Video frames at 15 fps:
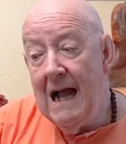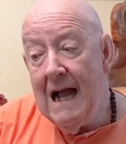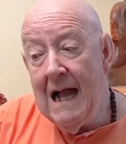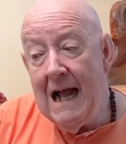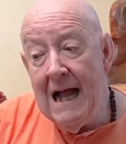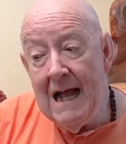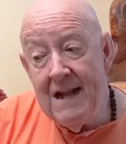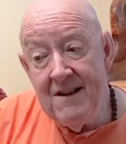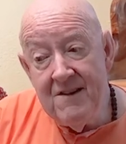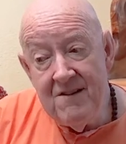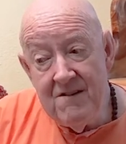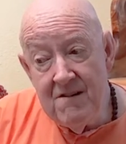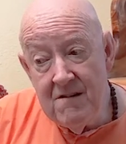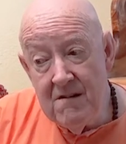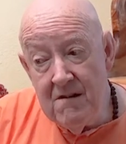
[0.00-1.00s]
And
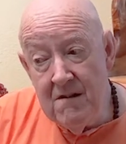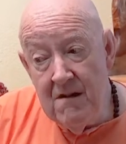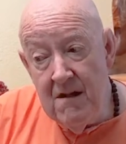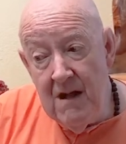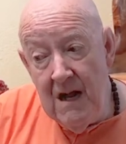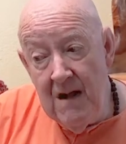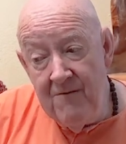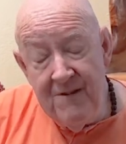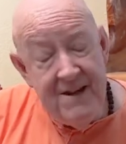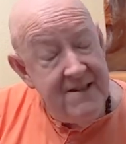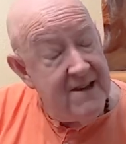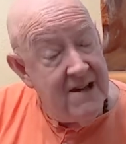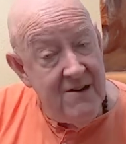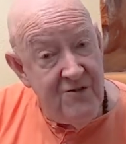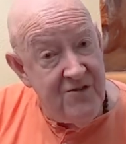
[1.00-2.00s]

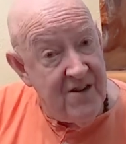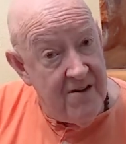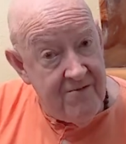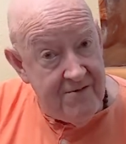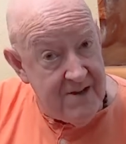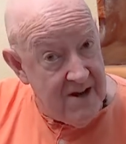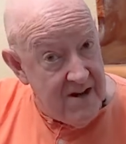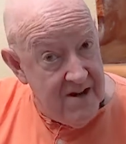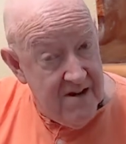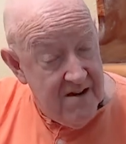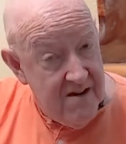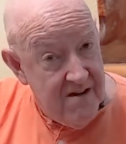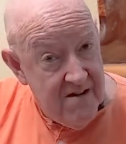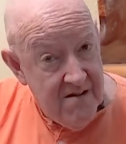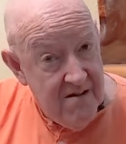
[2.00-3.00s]
everything shifted
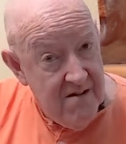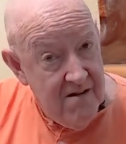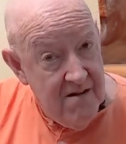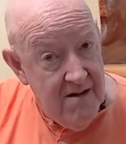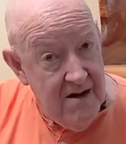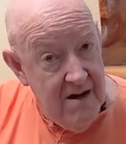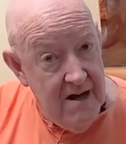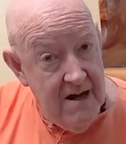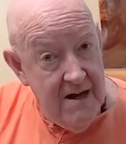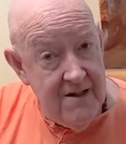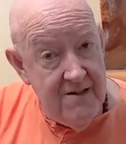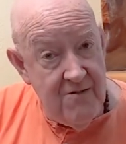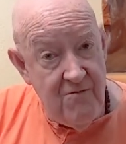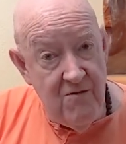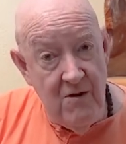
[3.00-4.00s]
in
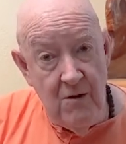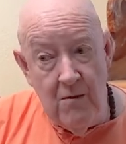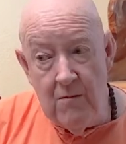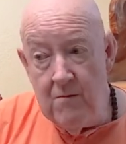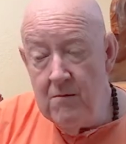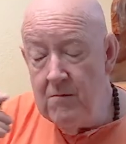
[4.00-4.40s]
the room.